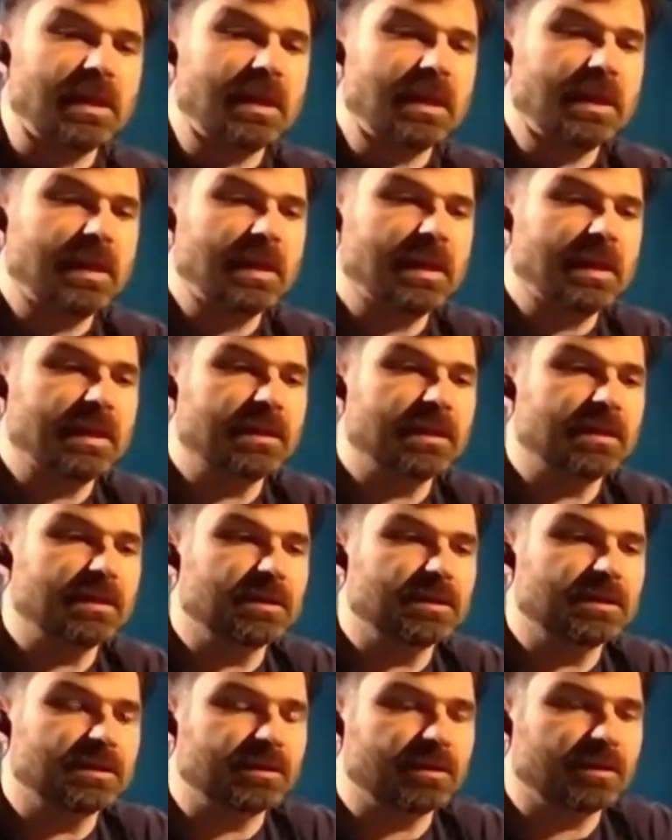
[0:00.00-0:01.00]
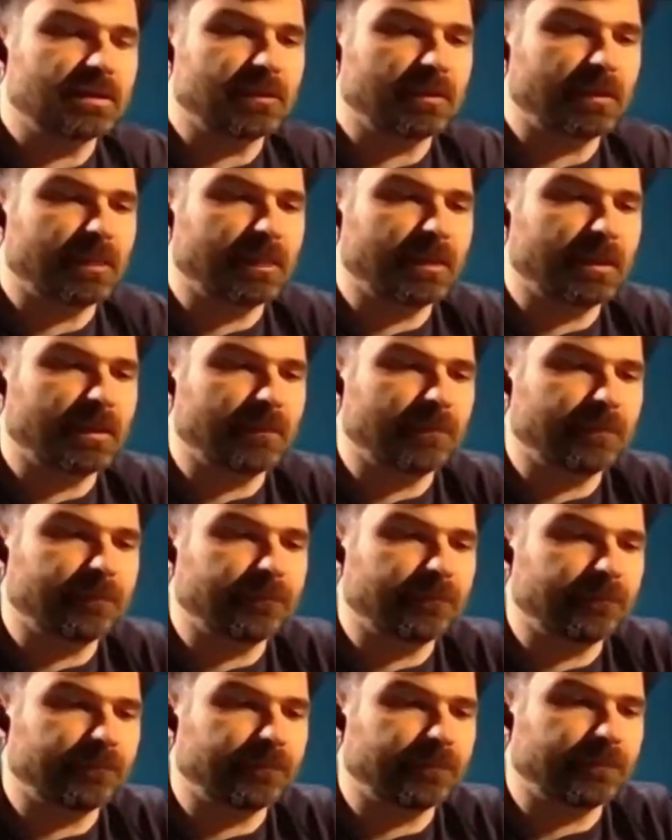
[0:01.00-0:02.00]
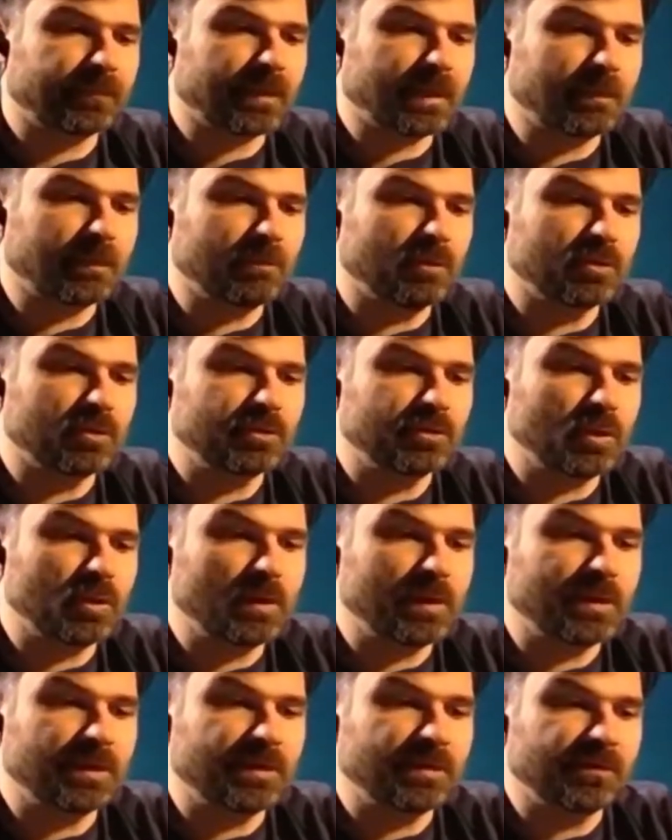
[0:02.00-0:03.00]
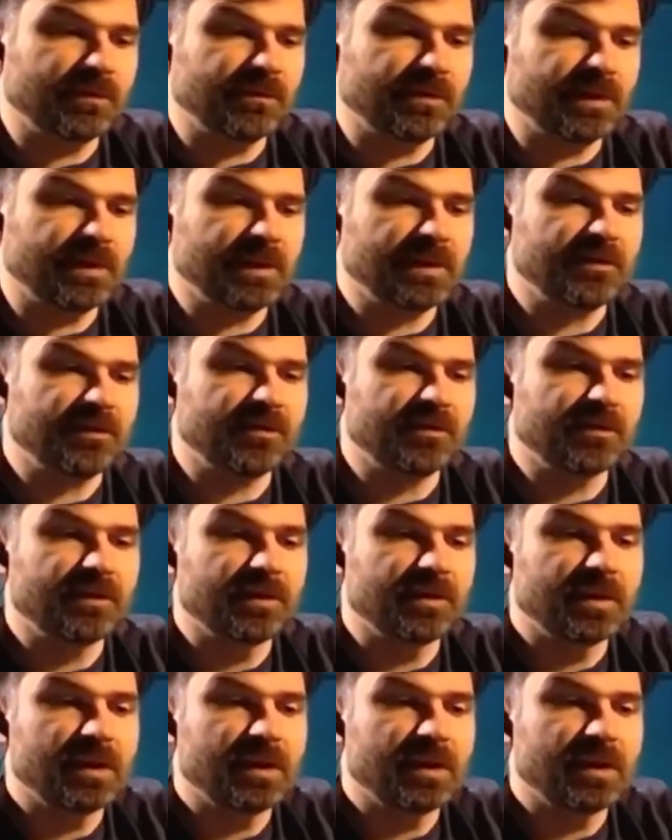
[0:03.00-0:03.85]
And I'm not sure whether see this,